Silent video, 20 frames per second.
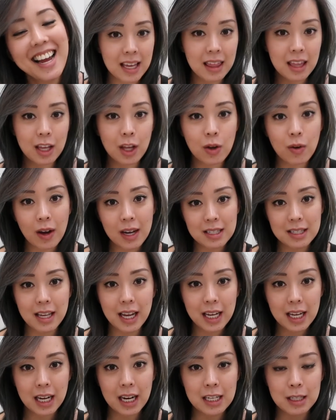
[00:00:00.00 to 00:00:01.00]
I think you guys
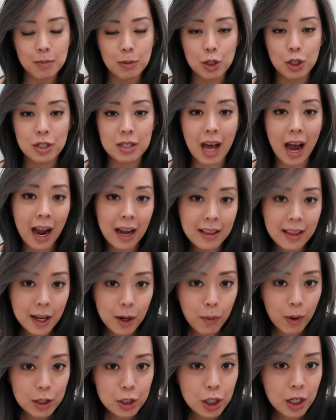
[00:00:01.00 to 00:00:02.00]
like it as much as I
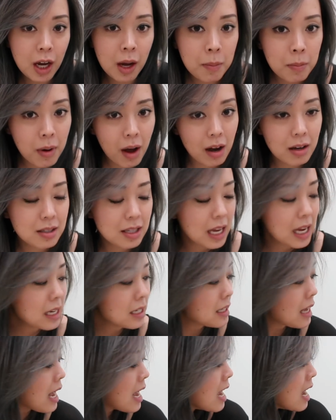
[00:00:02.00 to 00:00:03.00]
like watching
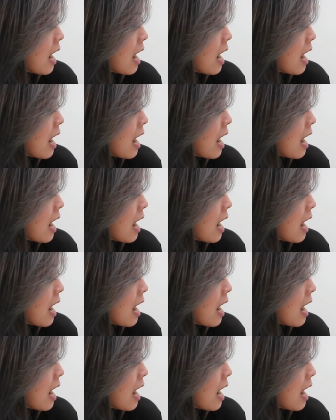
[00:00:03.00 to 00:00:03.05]
unboxings.